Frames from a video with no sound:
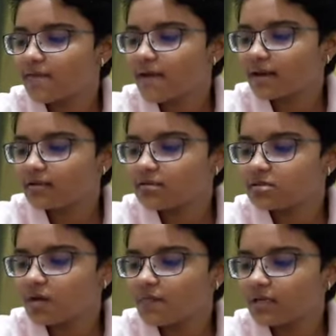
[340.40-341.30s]
Factors
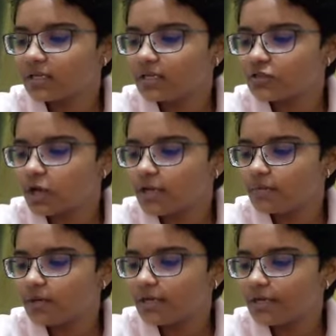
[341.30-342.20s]
affecting
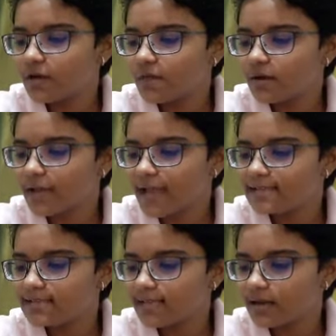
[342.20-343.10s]
solubility of a
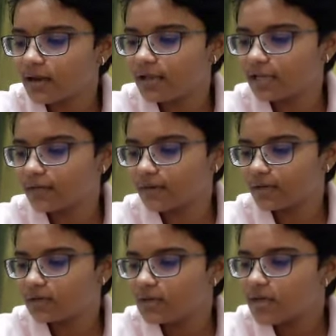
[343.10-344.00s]
gas in a liquid.
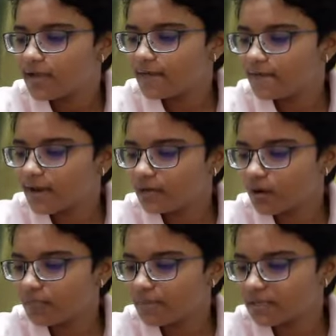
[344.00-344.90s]
Effect
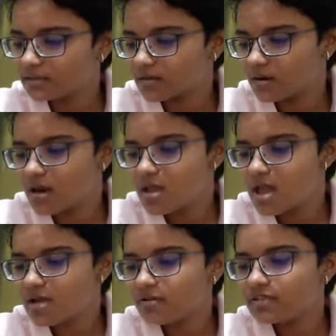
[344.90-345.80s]
of pressure.
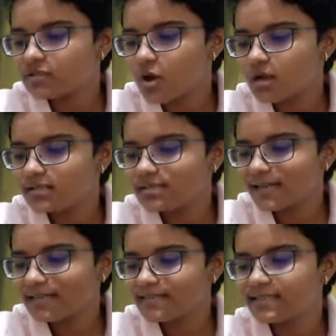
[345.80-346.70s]
Henry's law
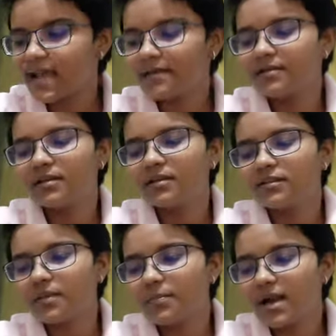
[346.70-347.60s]
states that
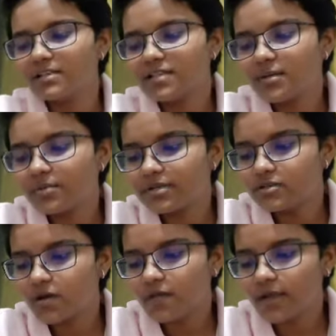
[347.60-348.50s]
the partial
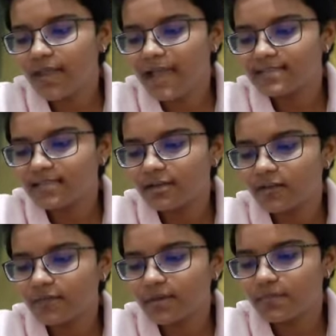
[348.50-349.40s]
pressure of a gas in
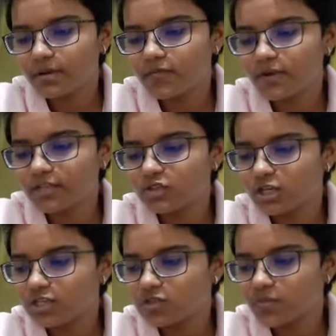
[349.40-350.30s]
a vapor phase
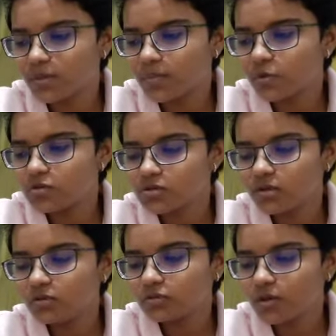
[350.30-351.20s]
is
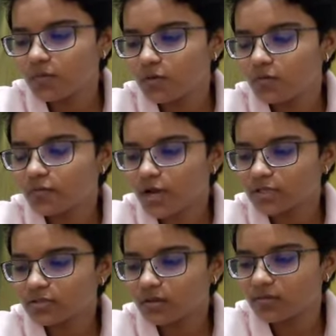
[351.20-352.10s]
proportional to the mole
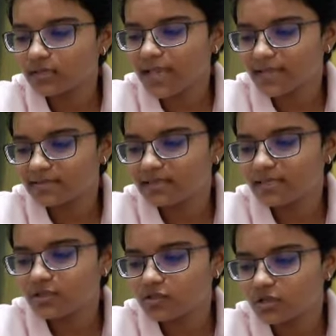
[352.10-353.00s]
fraction of the gas
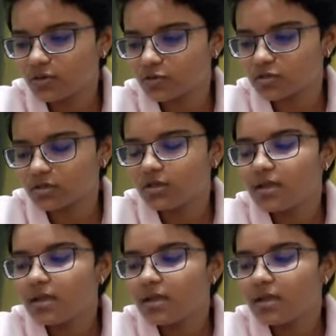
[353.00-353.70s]
in the solution.